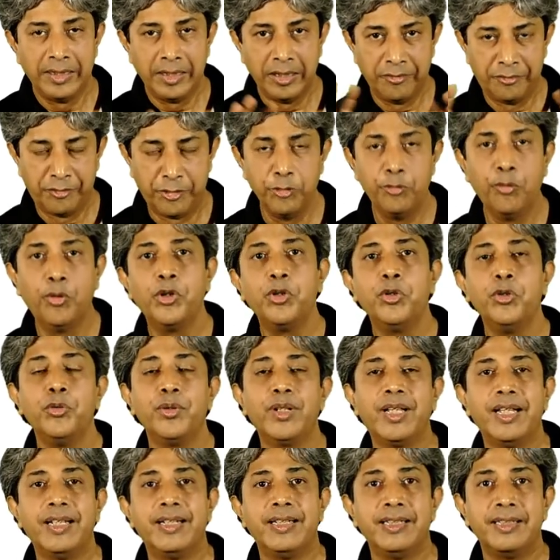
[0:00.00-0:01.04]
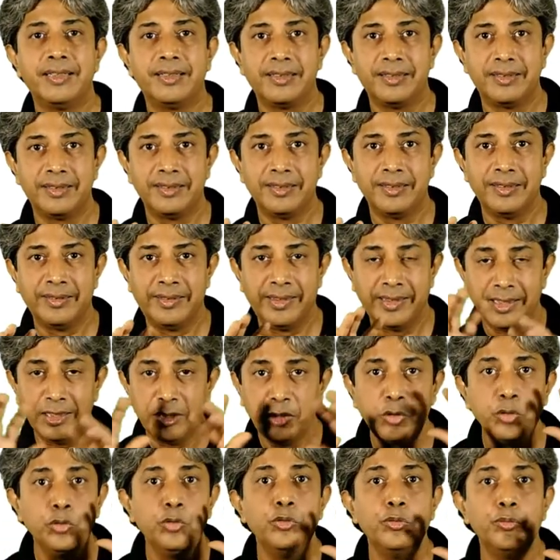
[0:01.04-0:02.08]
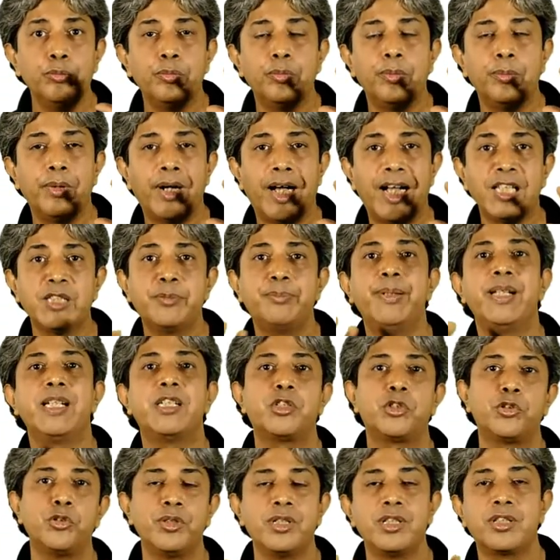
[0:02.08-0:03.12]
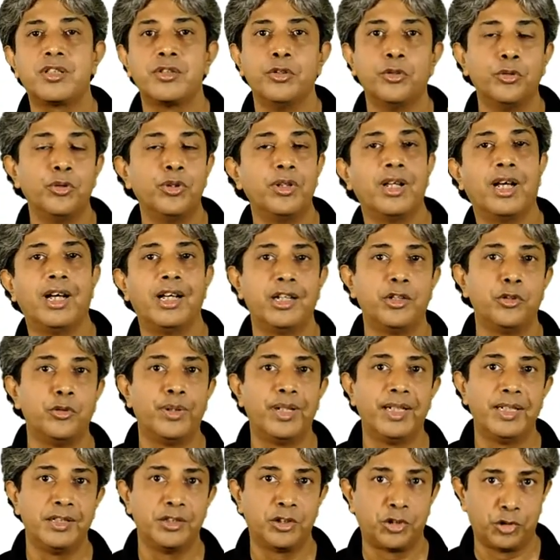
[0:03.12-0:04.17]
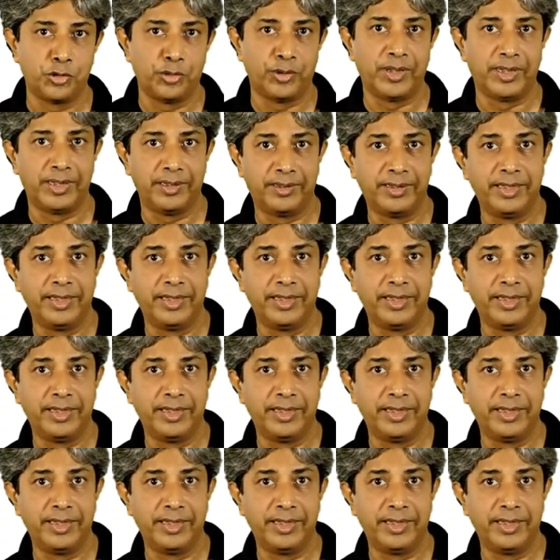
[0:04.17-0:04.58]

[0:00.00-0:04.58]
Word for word: if you want to look at it, there are two aspects to this whole ROI story.